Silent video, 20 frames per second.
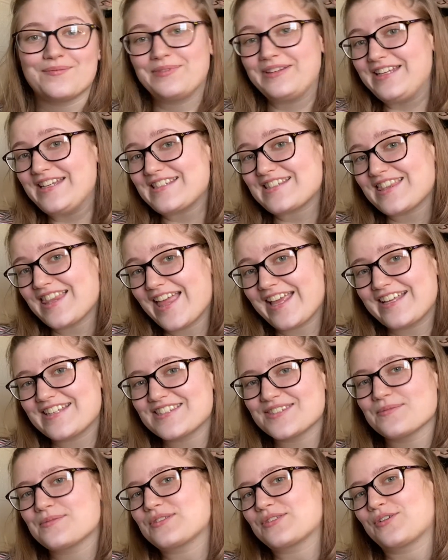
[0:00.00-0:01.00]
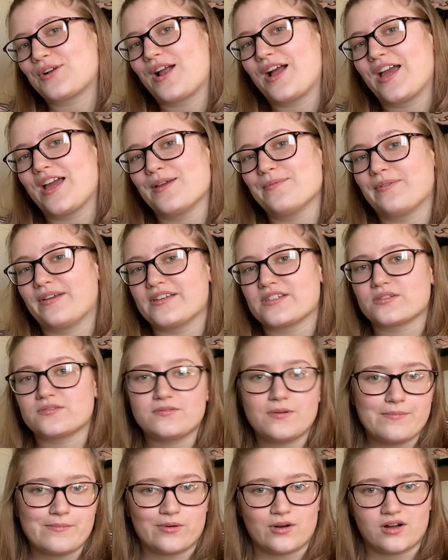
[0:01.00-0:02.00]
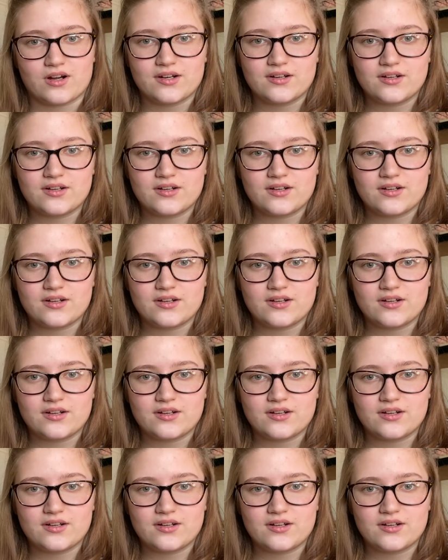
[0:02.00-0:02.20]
Please like and subscribe, because remember,